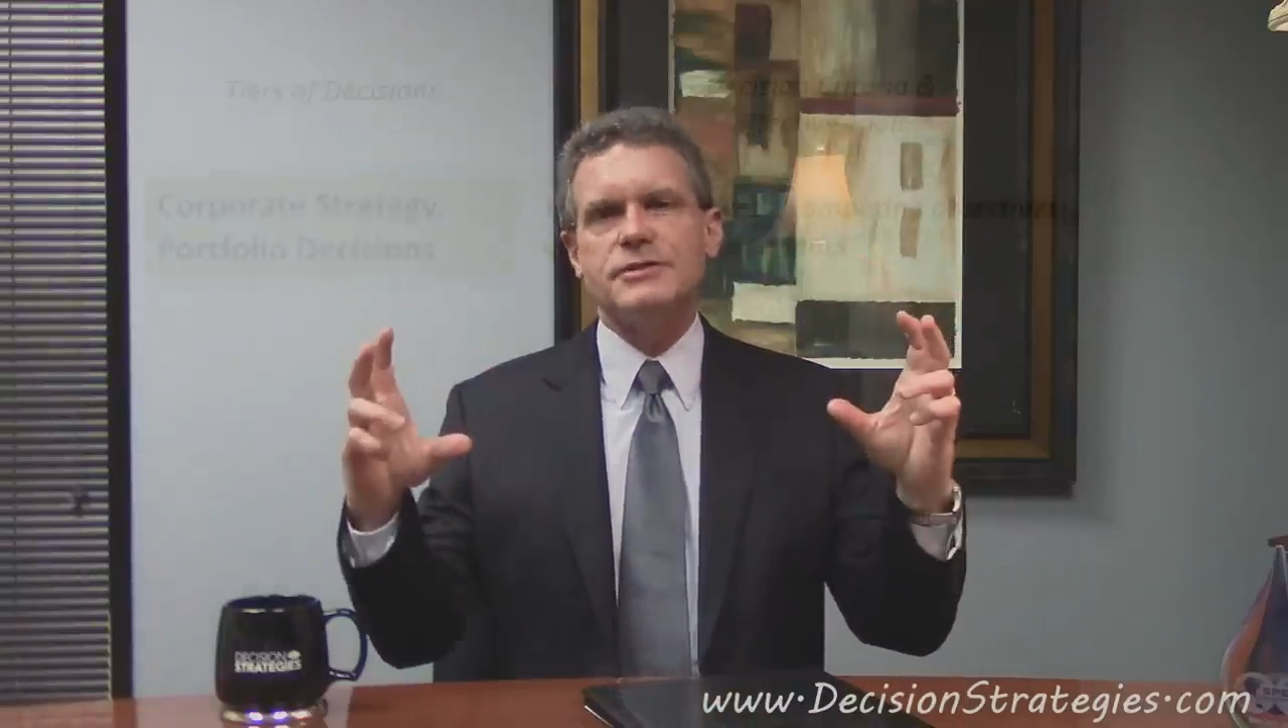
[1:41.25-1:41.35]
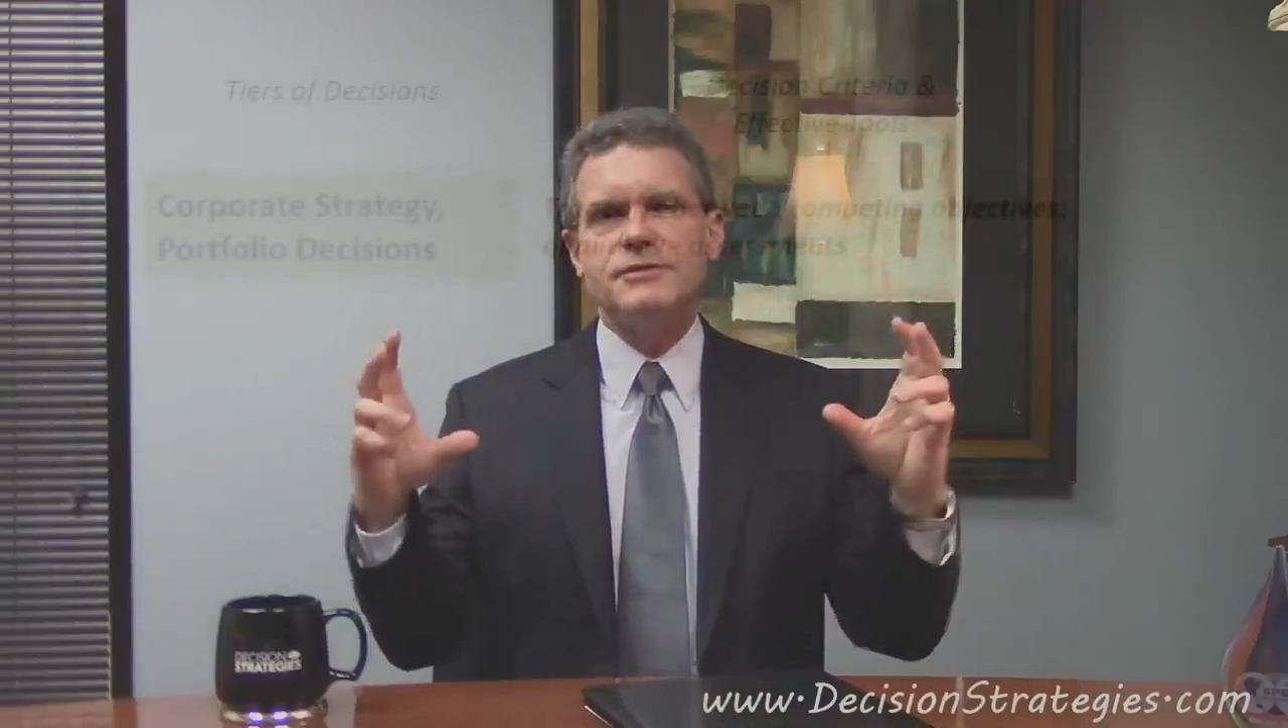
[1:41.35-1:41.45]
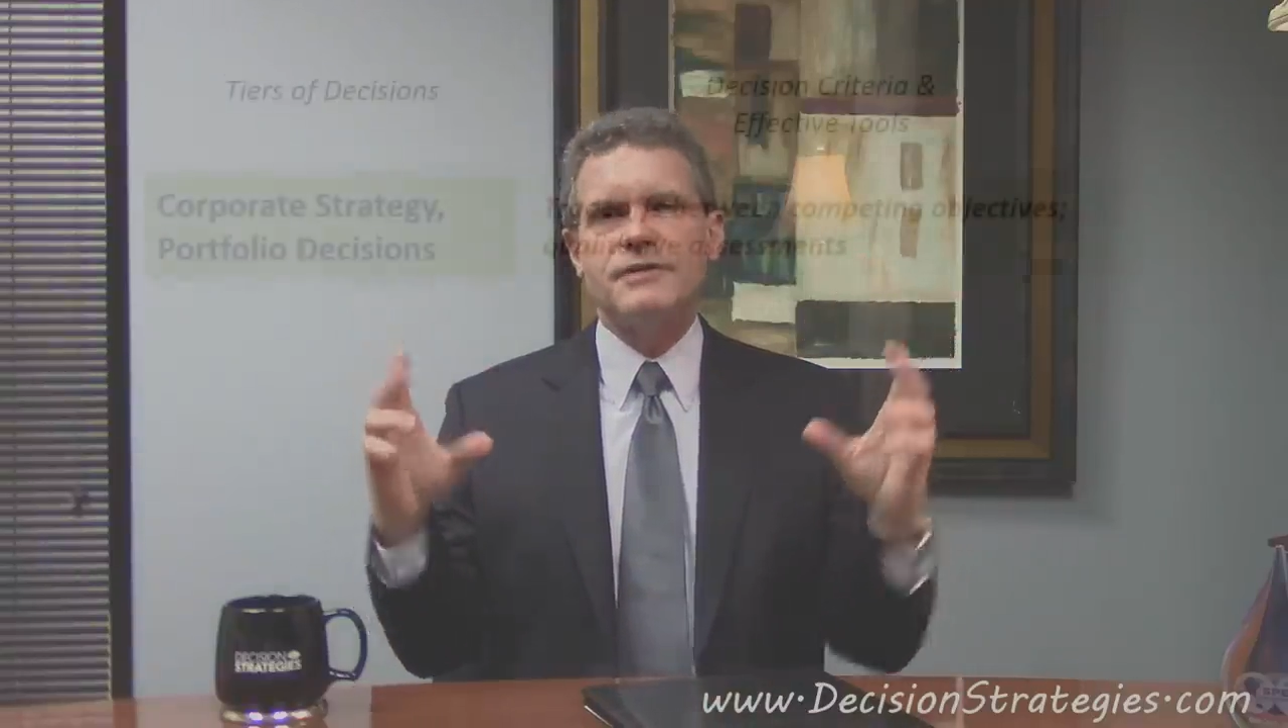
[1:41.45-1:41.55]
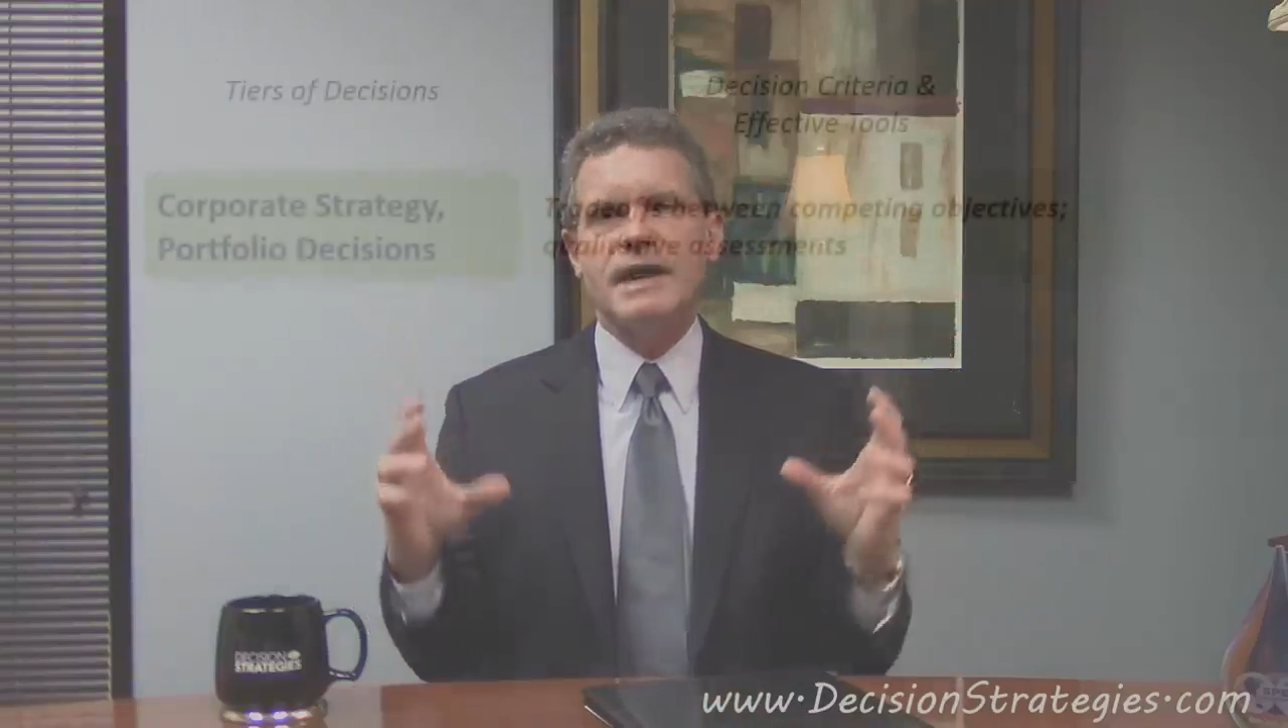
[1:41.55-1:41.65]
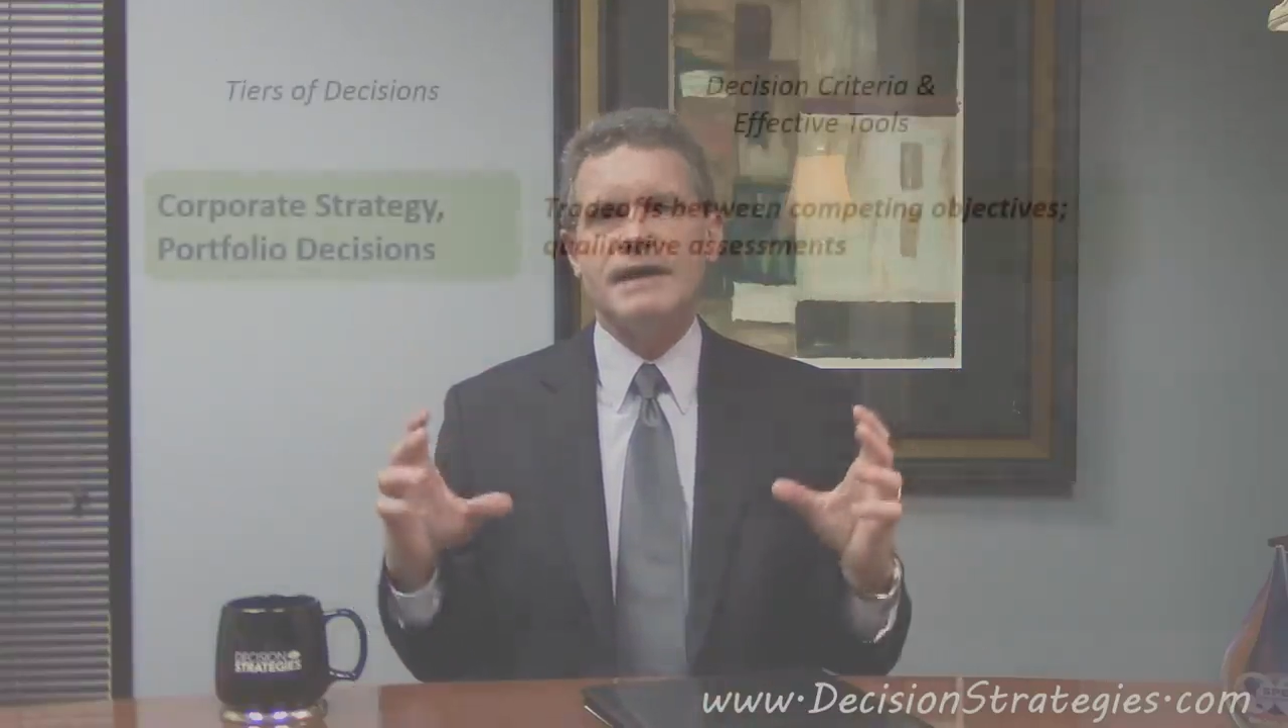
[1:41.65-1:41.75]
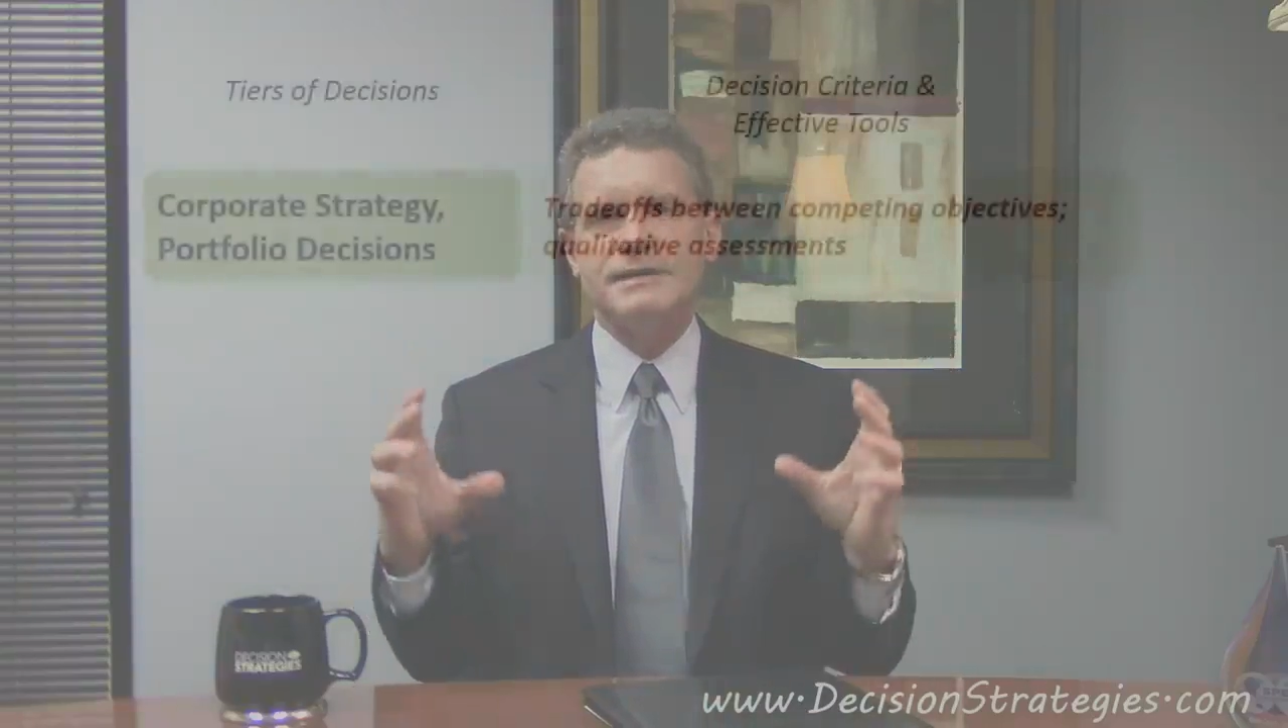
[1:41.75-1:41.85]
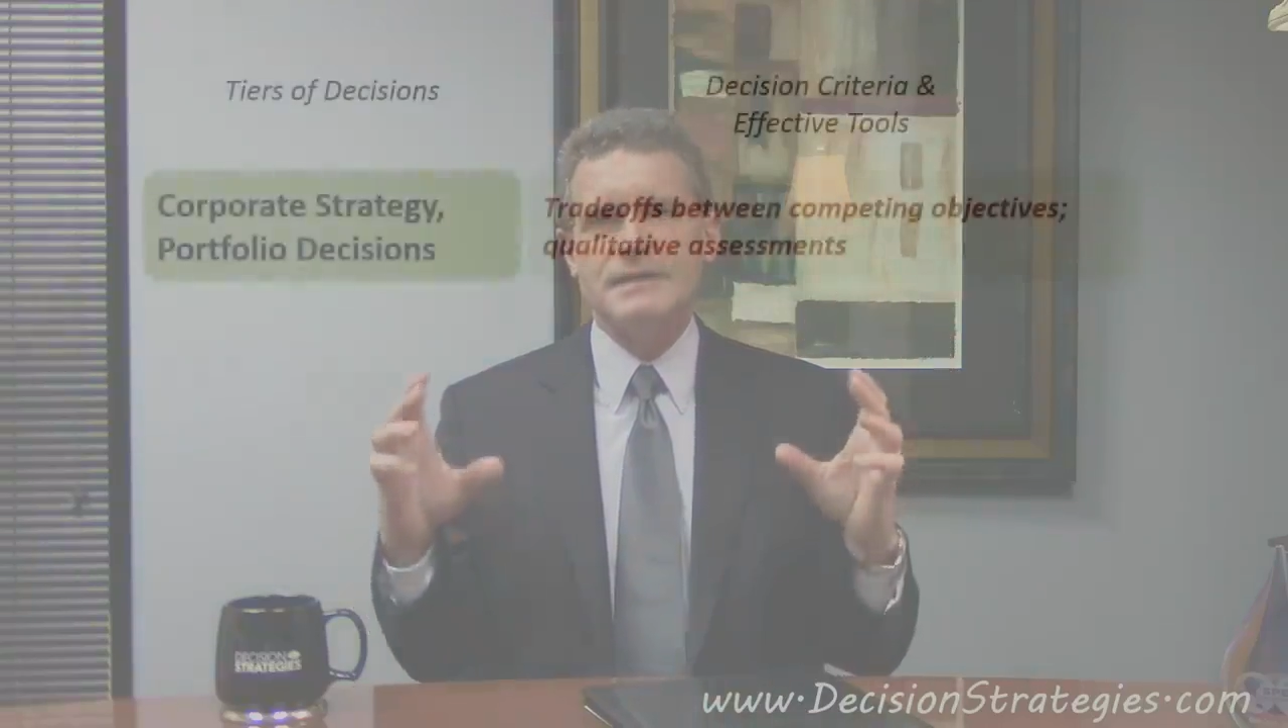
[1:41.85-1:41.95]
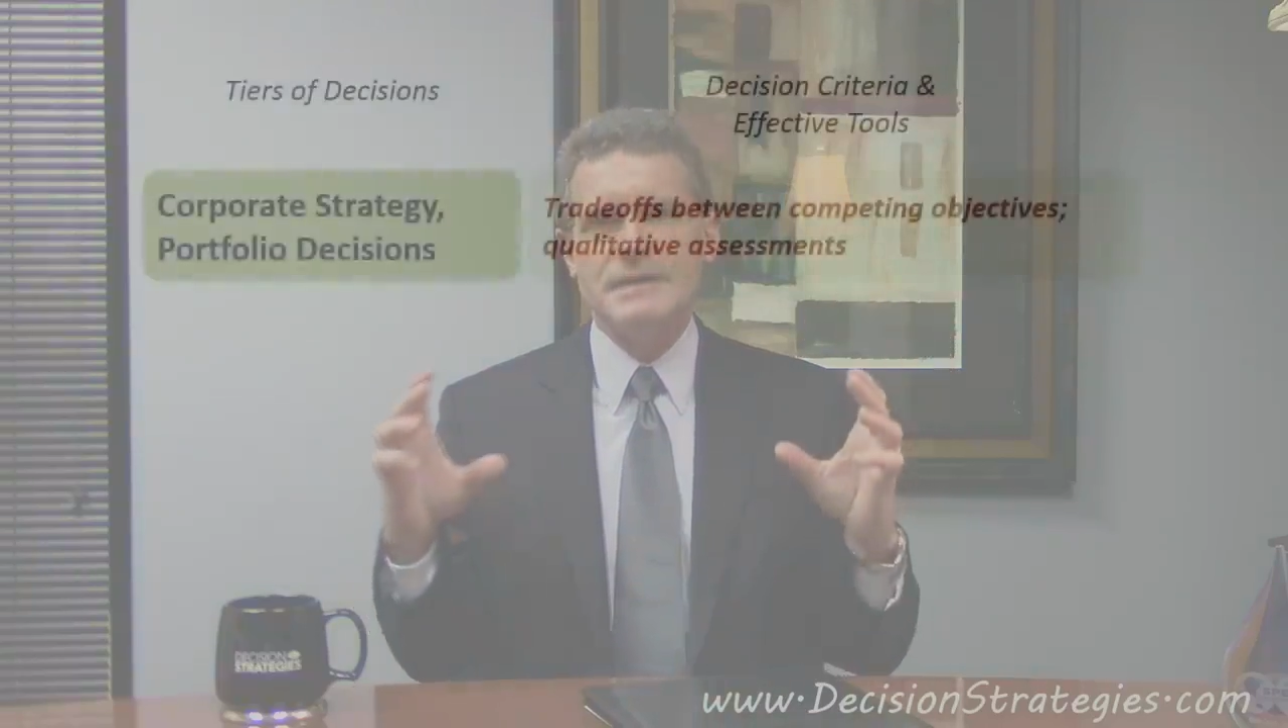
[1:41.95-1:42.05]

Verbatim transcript: you've got